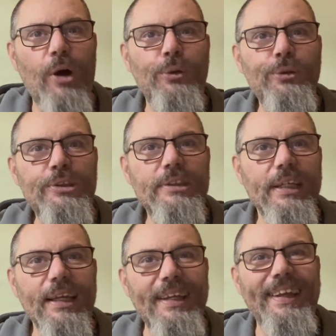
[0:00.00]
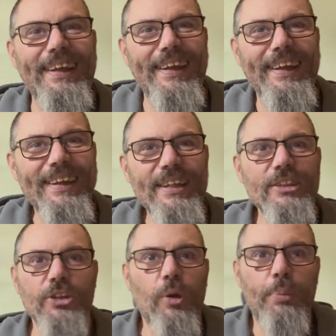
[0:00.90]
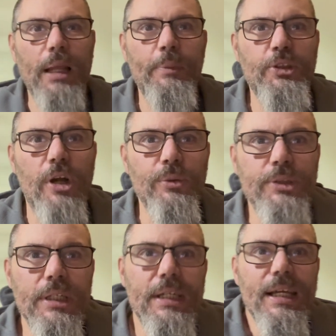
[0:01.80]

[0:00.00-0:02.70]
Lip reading: holes. So don't play with drones.